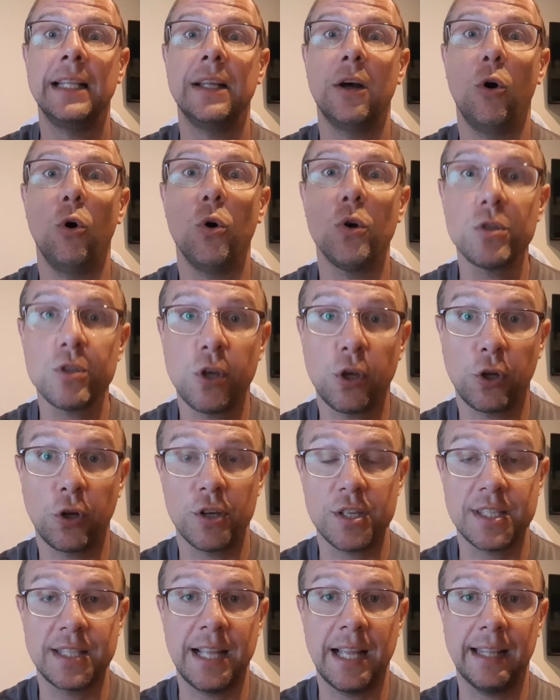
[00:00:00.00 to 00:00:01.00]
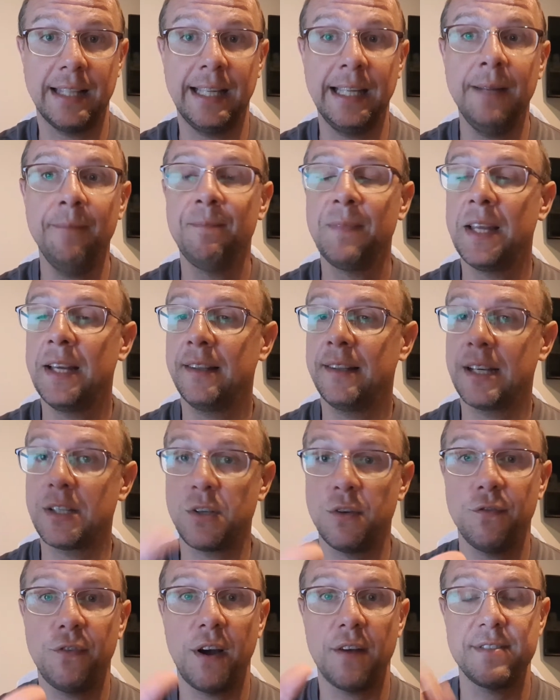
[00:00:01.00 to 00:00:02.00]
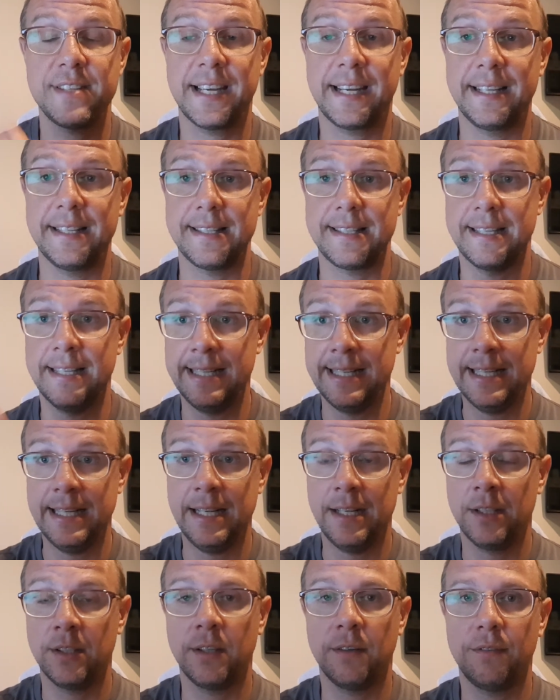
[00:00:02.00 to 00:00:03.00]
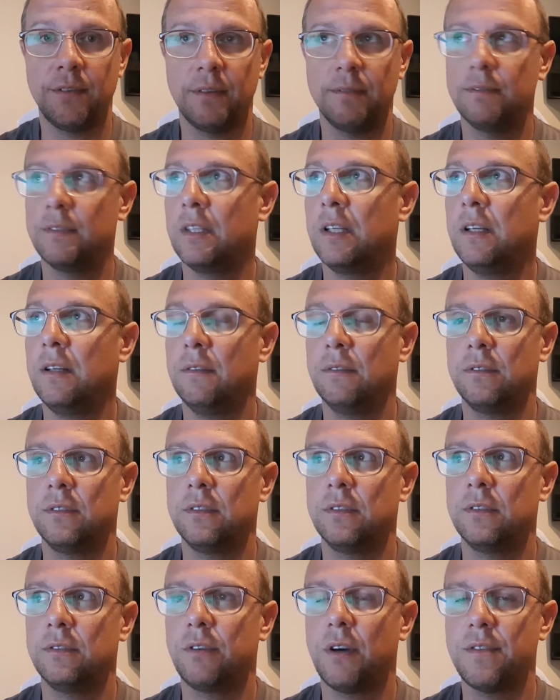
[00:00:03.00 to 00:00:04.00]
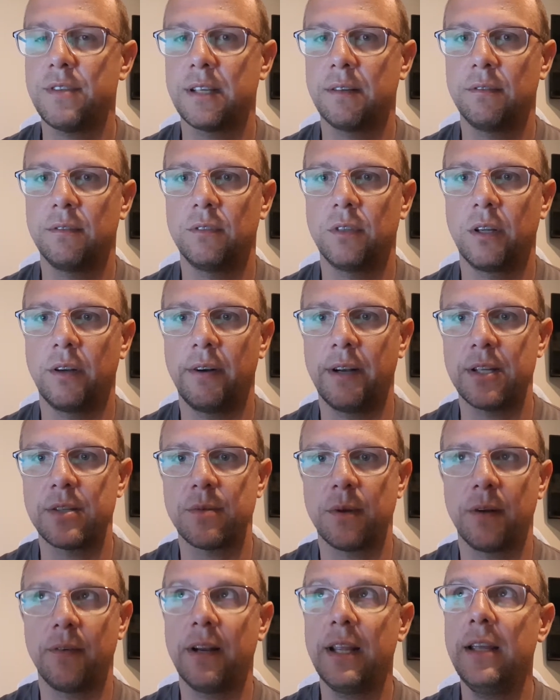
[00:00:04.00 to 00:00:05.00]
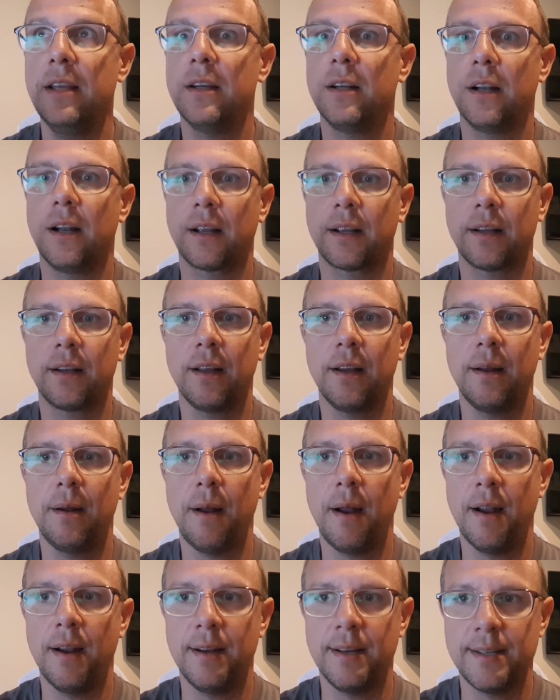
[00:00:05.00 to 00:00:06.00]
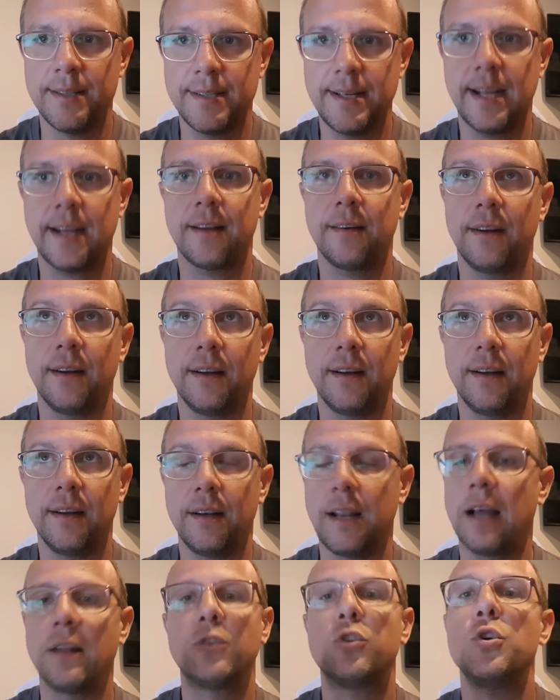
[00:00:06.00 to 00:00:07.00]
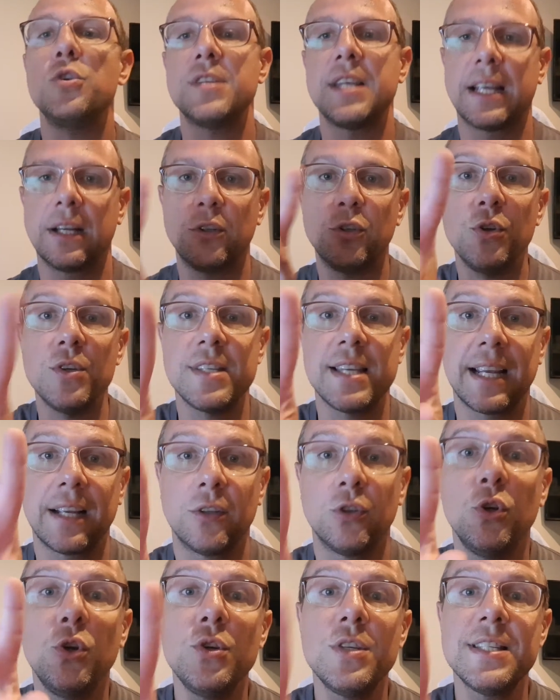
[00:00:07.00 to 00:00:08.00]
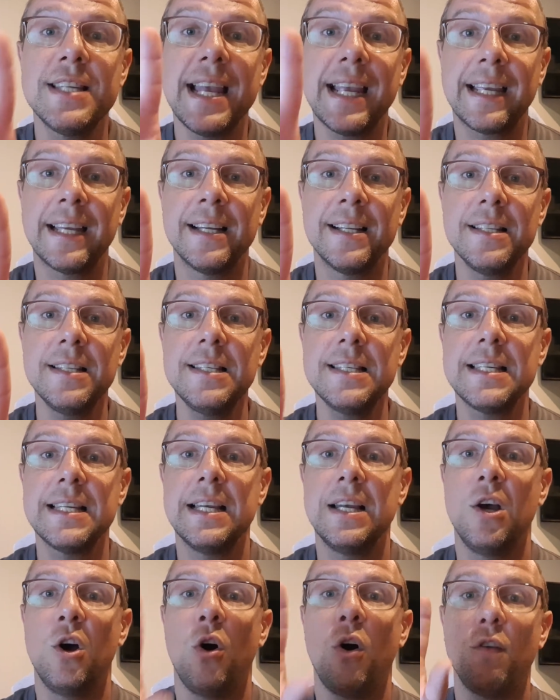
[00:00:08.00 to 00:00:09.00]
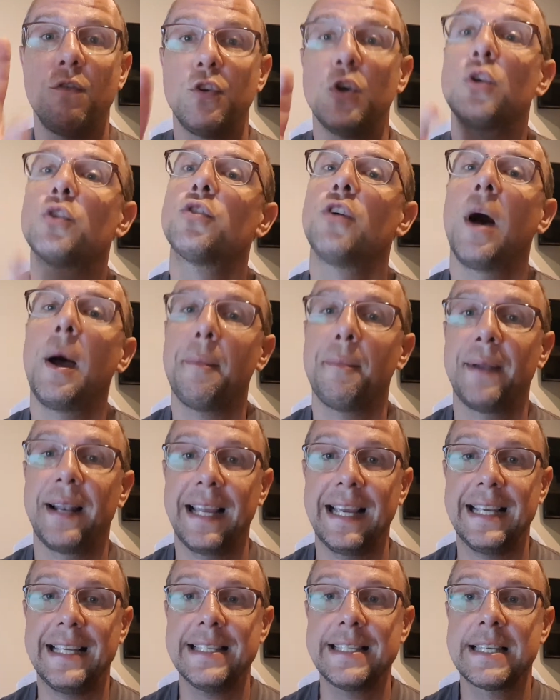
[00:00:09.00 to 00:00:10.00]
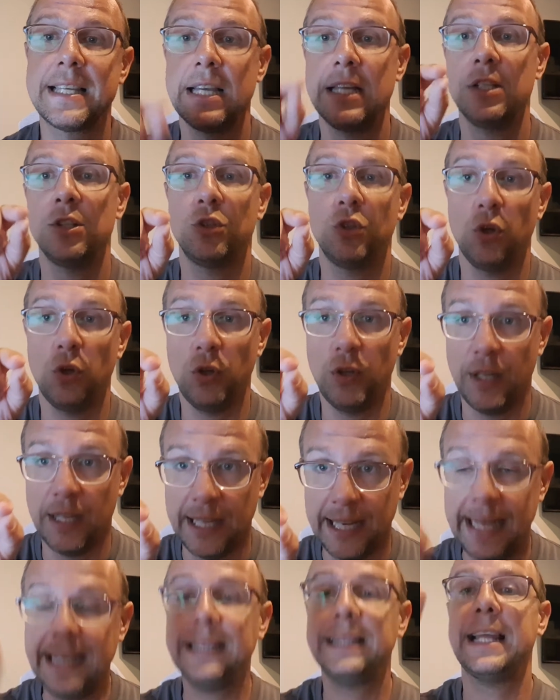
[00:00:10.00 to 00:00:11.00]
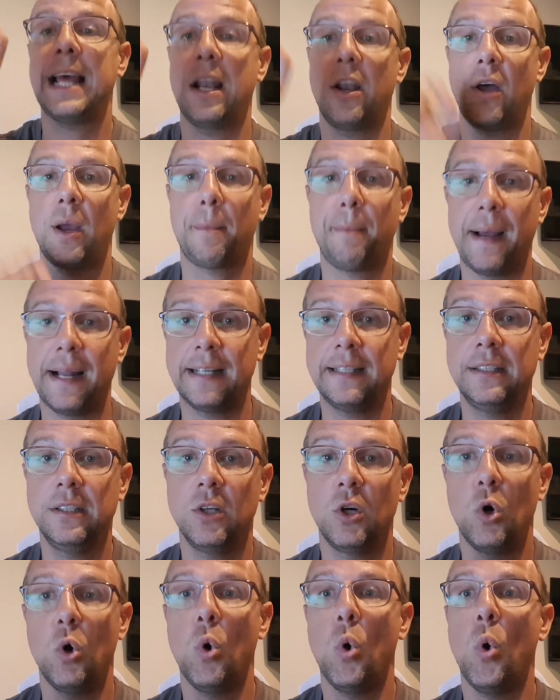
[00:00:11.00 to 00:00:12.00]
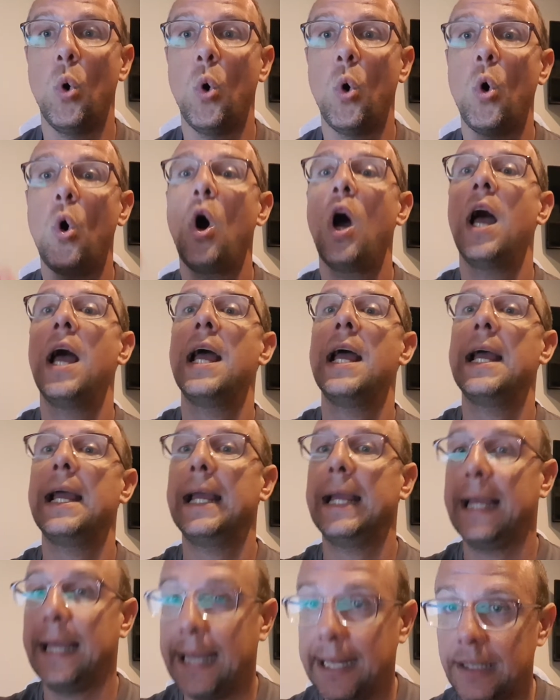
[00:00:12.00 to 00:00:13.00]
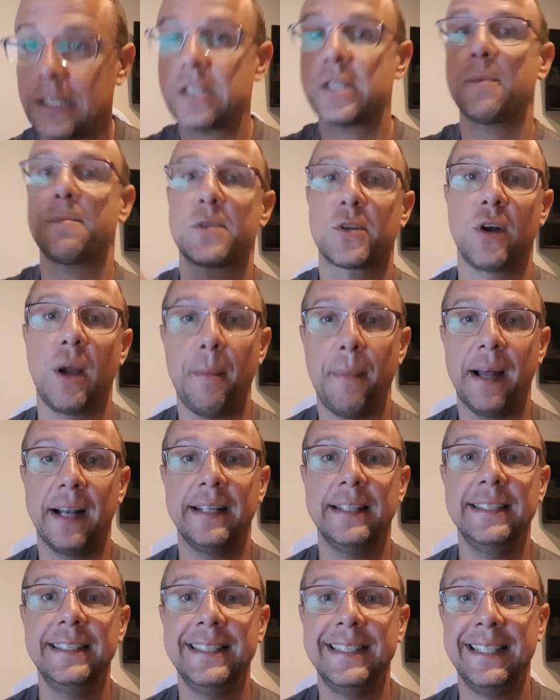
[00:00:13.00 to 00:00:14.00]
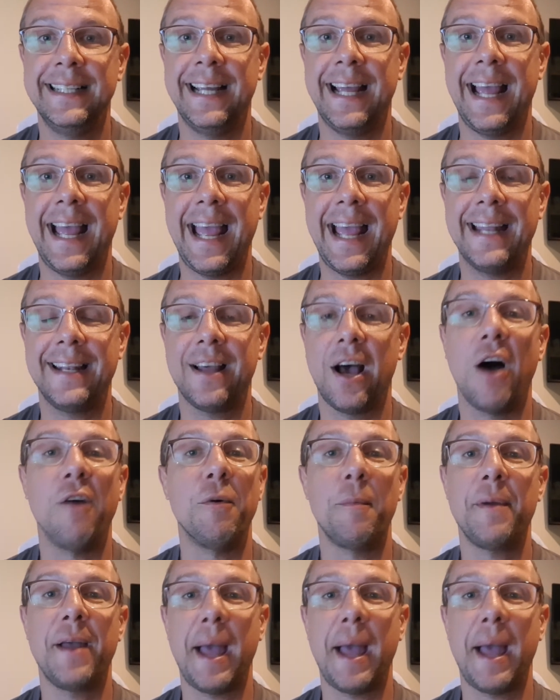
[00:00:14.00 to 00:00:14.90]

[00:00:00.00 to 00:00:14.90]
Also costs nothing. Takes you 5 seconds. 5 seconds. No, ready? So ready? Like that. Tick. No, 2 seconds. 2 seconds of your time, please, to hit that like button or hit the subscribe button, and I will be a